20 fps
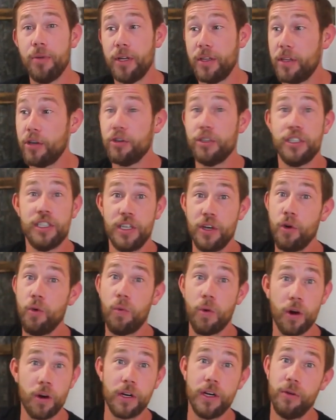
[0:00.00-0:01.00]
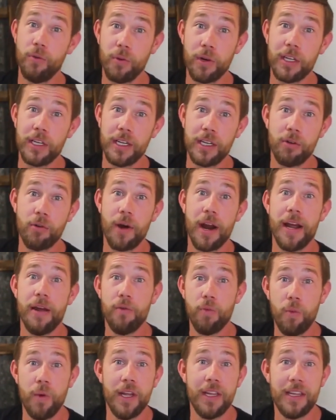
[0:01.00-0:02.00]
but they're still working really
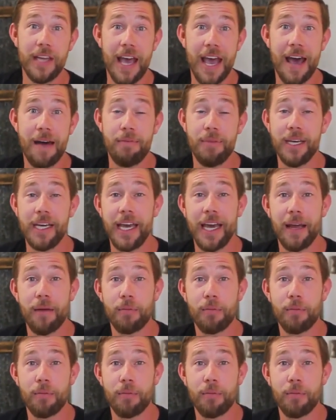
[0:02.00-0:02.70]
great with the Happy